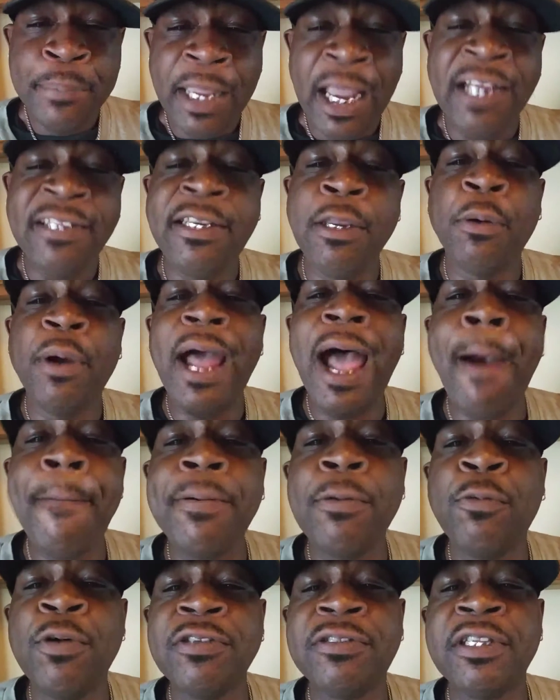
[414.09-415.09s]
And see, what
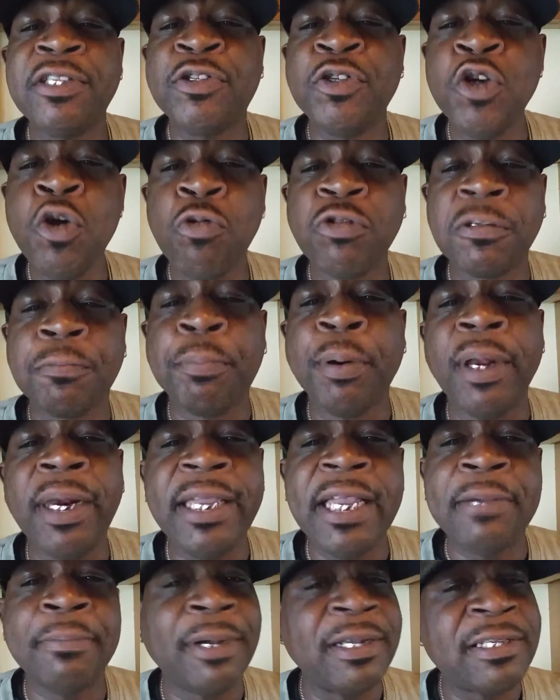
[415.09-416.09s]
happened was the dude was
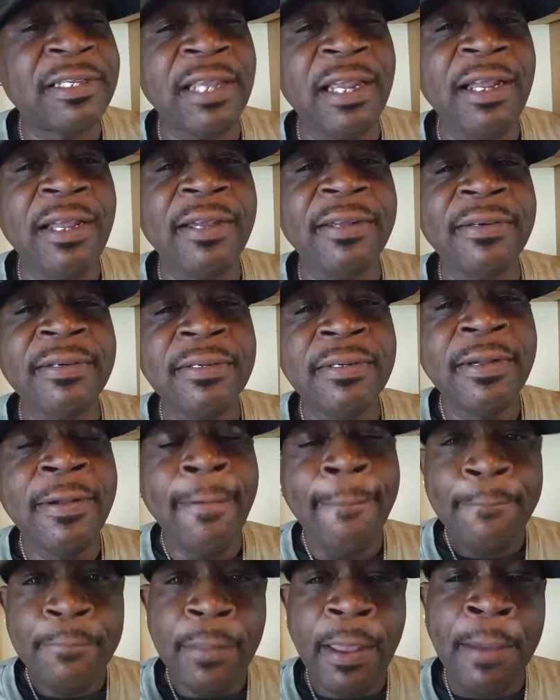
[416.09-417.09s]
bullying my son.
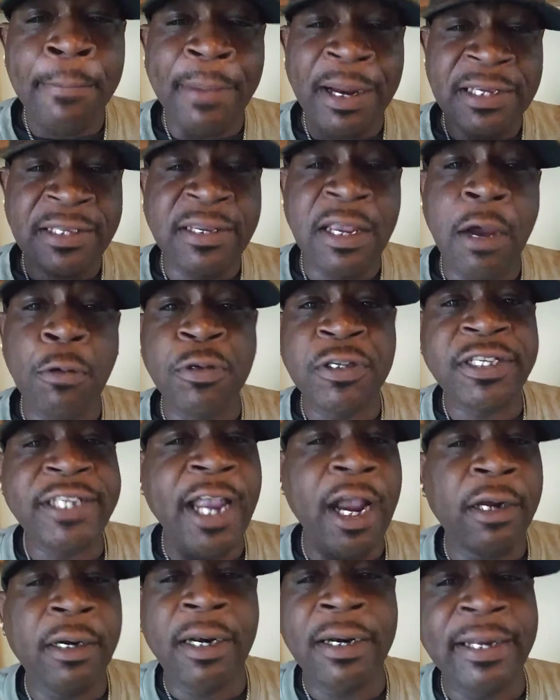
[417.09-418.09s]
And my son was
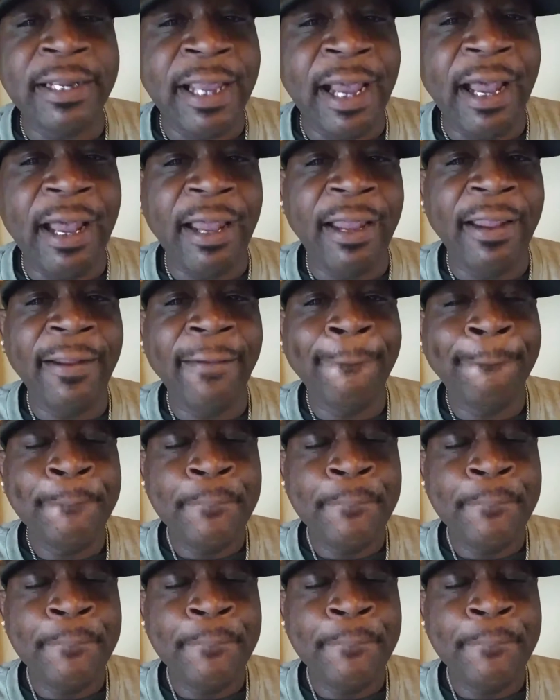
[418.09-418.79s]
scared of the guy.